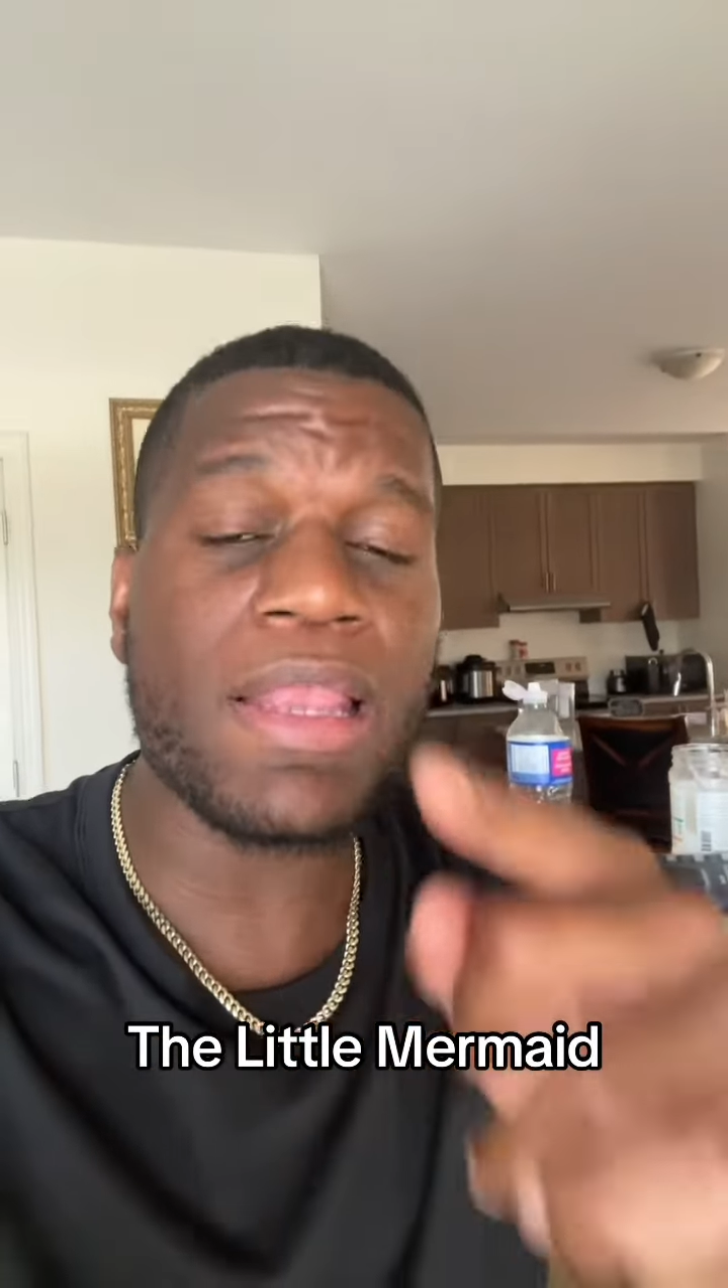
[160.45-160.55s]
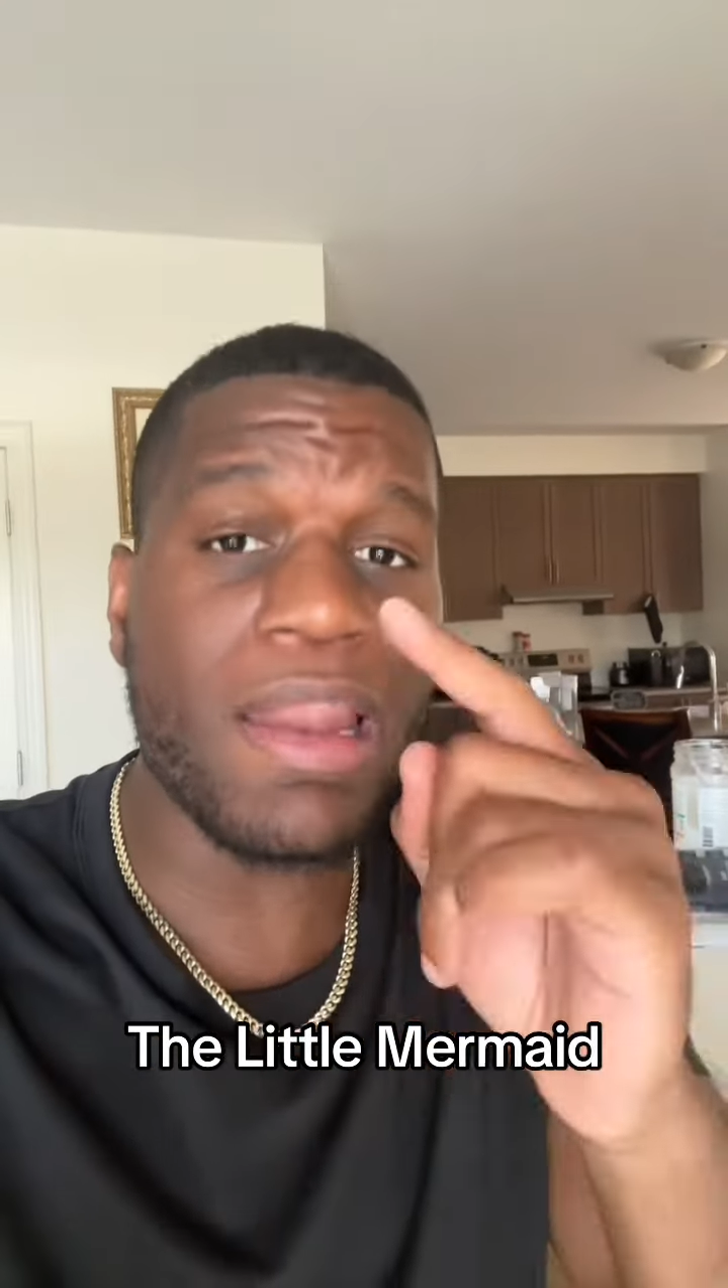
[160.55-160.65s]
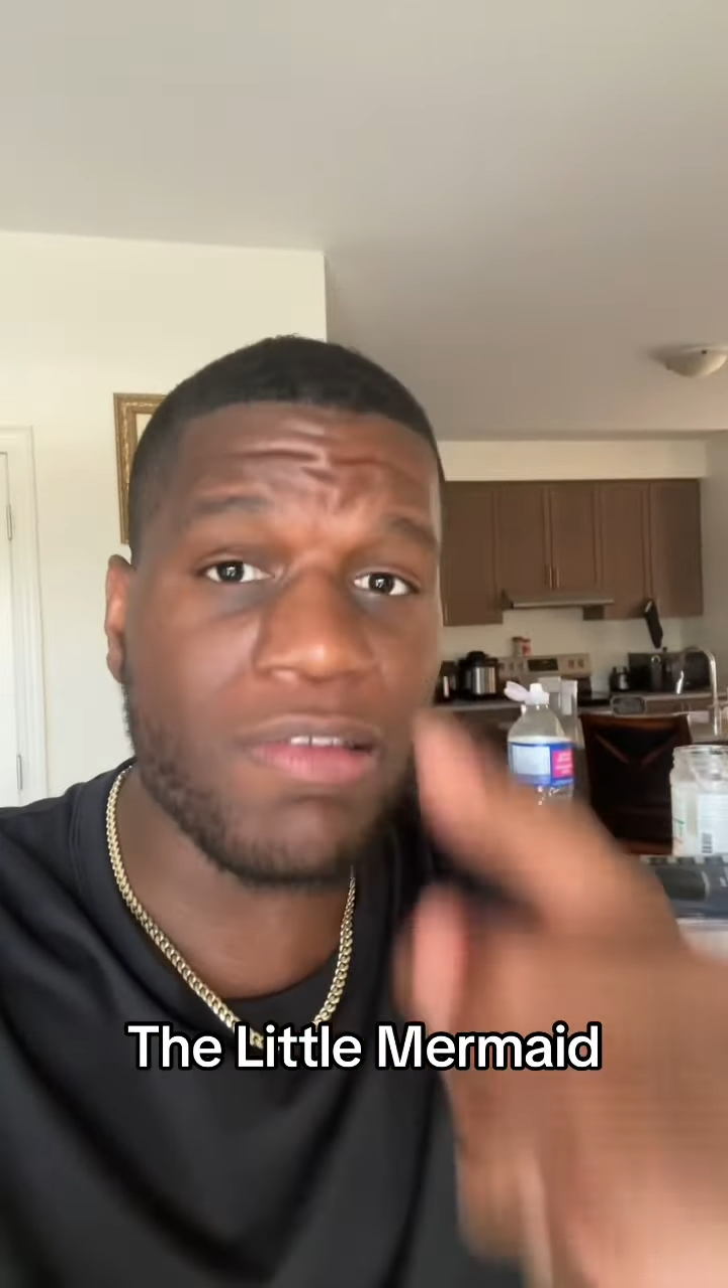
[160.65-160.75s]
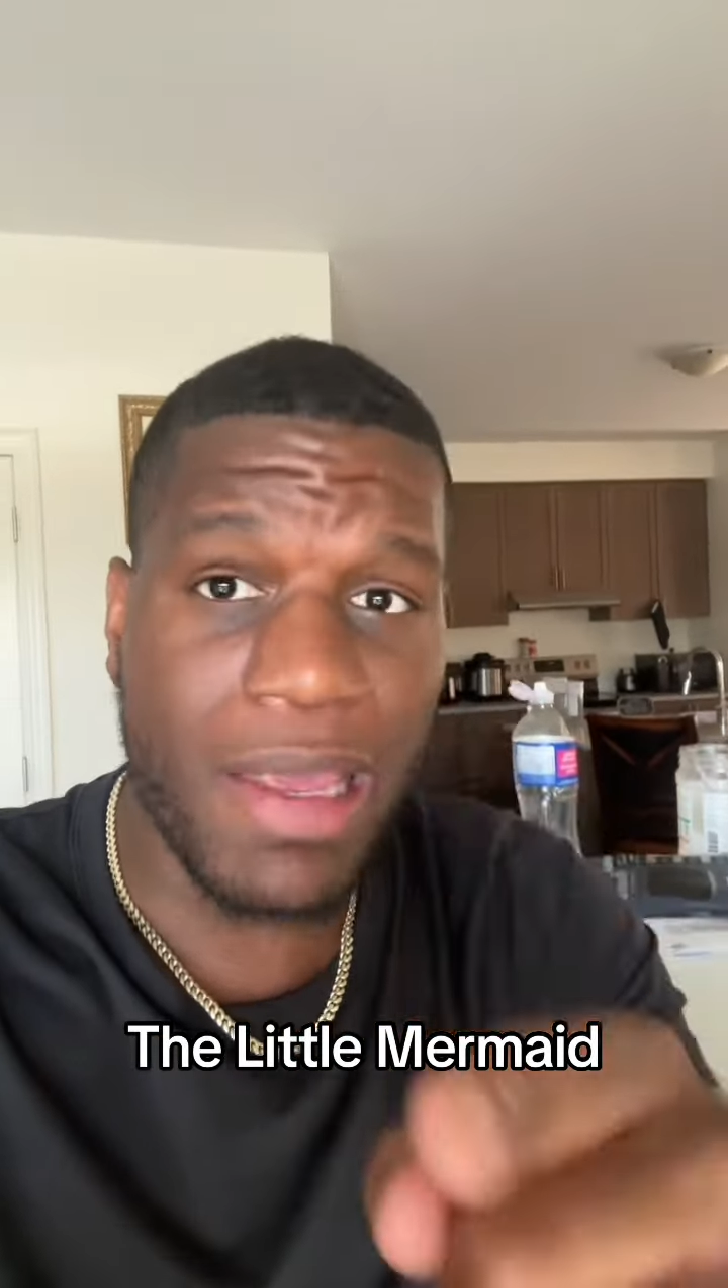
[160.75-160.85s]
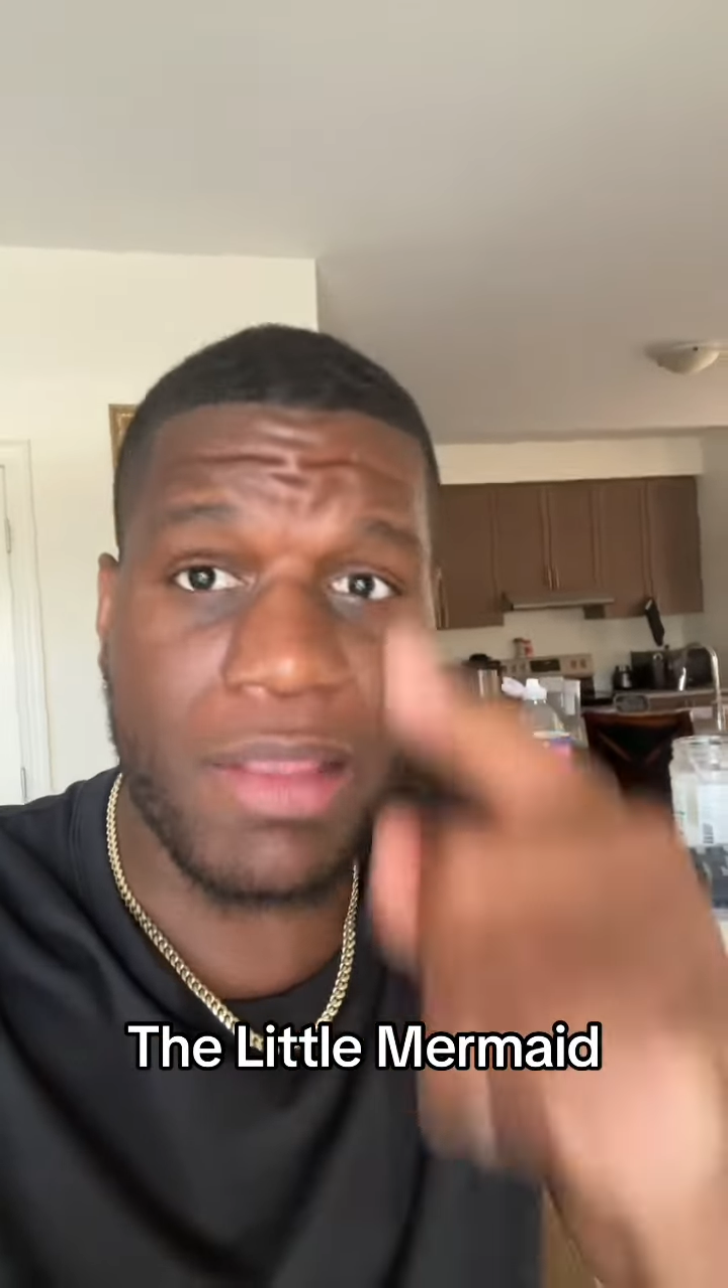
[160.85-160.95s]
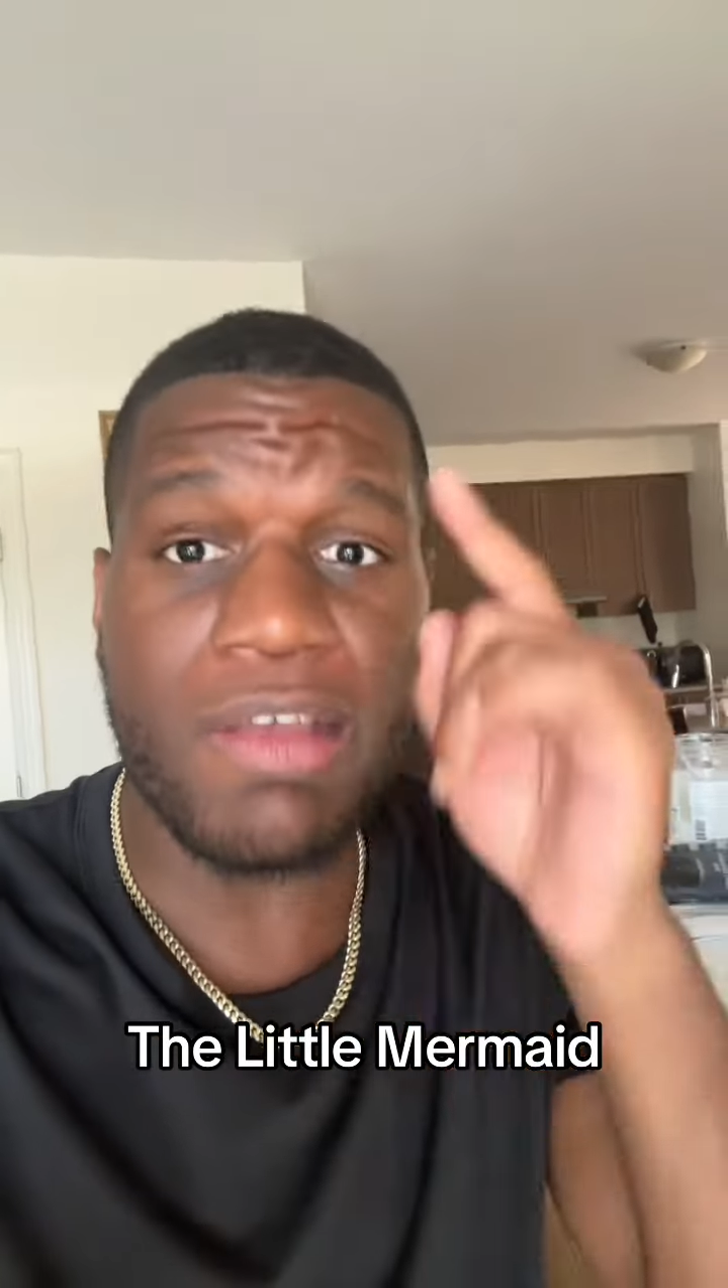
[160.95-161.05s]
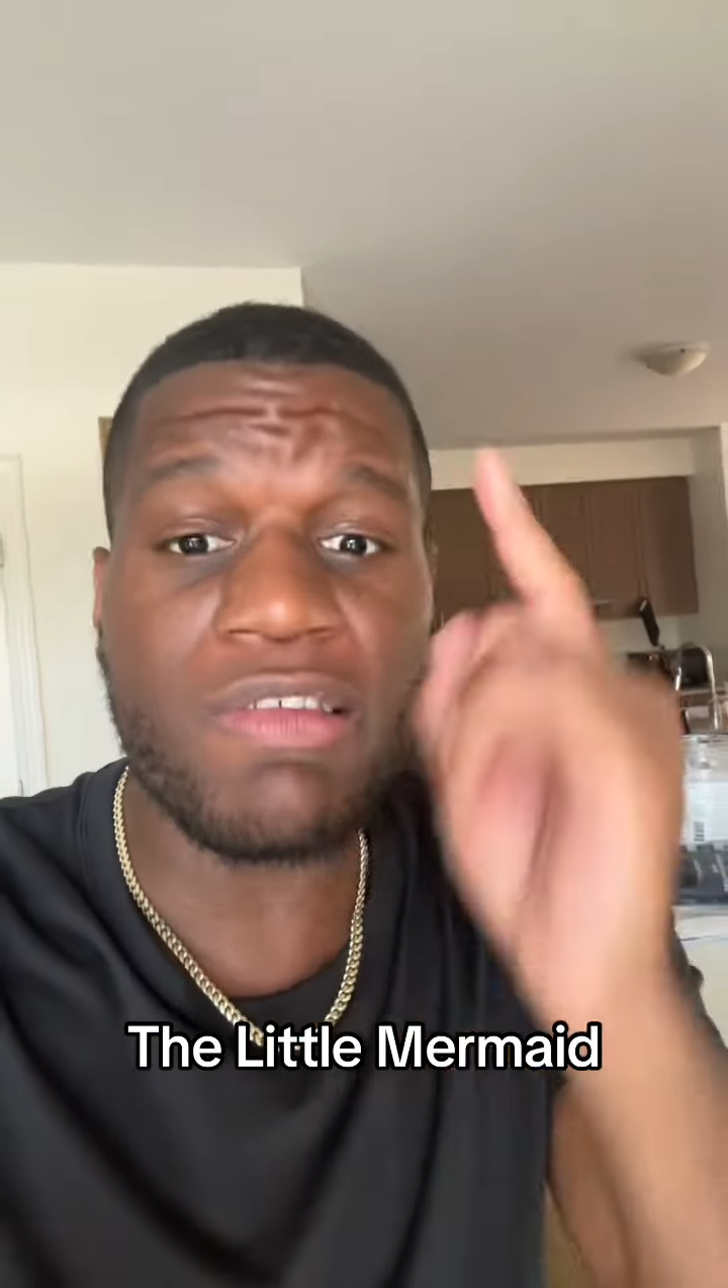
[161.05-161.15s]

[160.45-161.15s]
that is in the